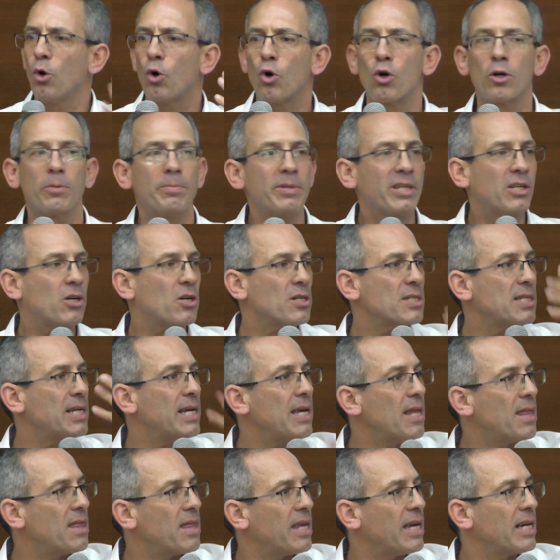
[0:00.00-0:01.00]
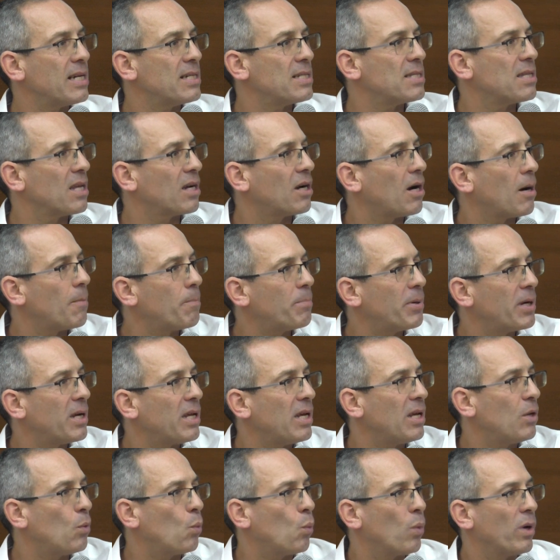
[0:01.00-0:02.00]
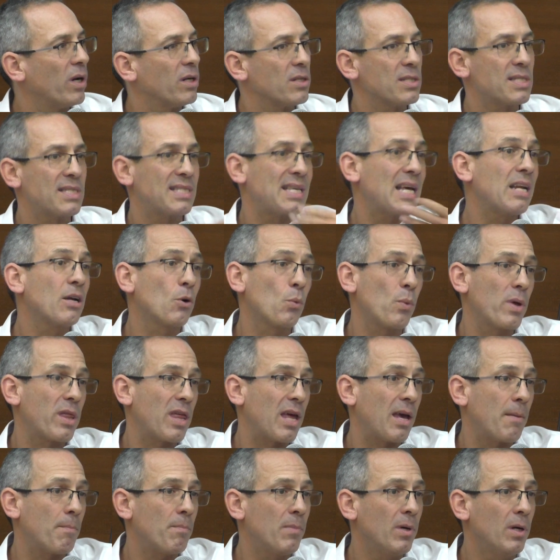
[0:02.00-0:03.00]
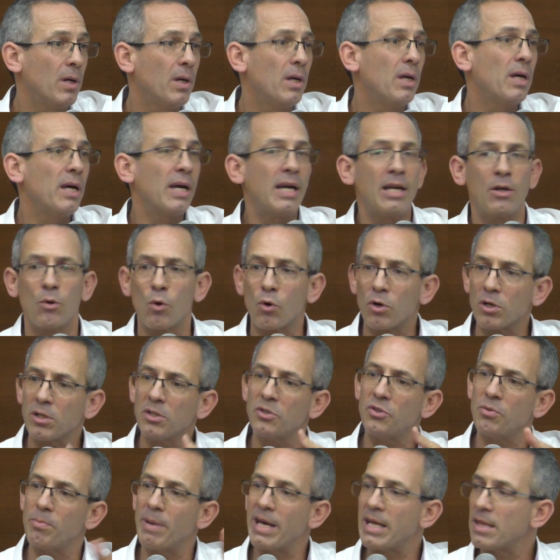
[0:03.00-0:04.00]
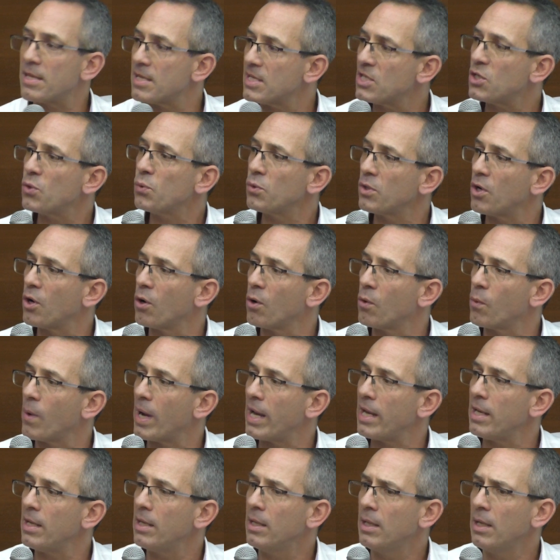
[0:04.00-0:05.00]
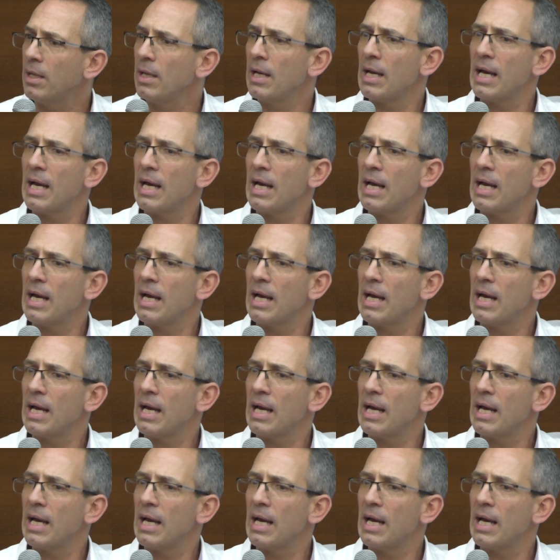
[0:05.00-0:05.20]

or because he thinks the company will settle with him in order to make the suit go away,